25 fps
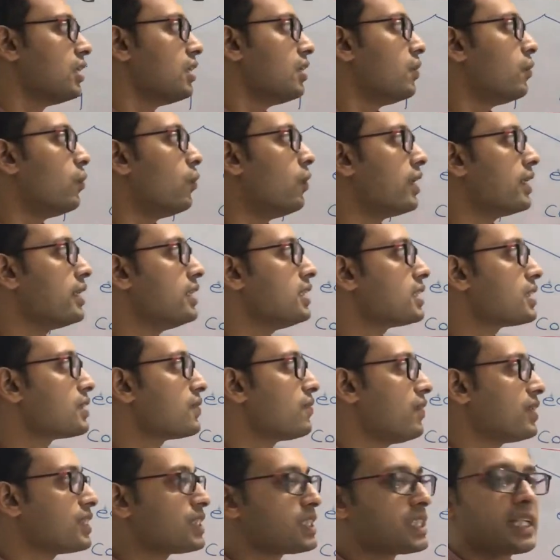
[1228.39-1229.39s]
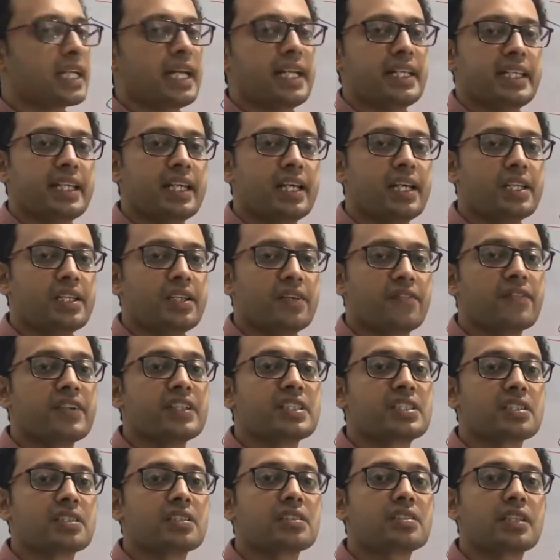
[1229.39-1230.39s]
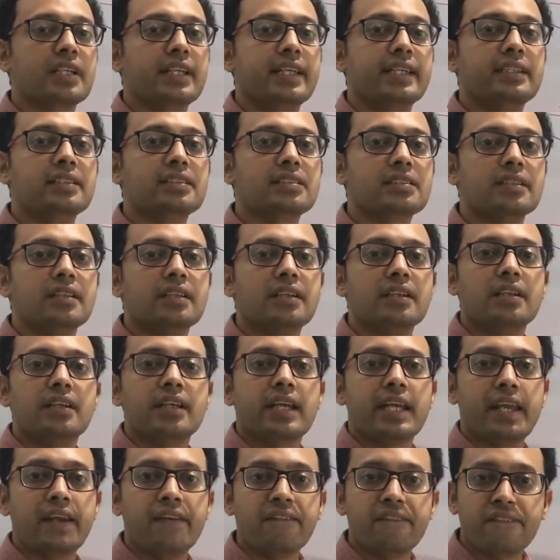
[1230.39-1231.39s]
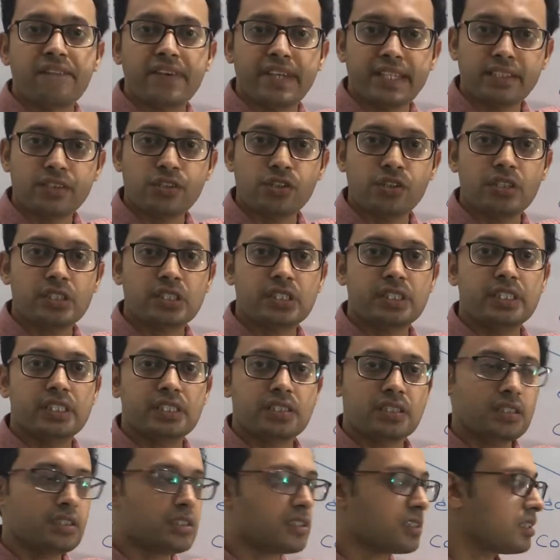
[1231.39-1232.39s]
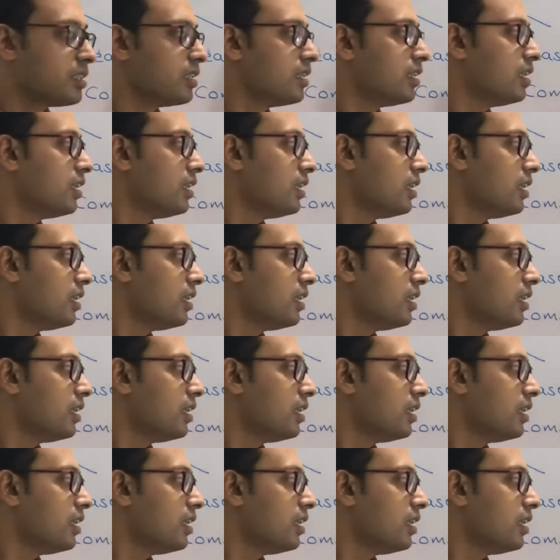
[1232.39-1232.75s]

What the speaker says: One is, first category of disease is infectious disease.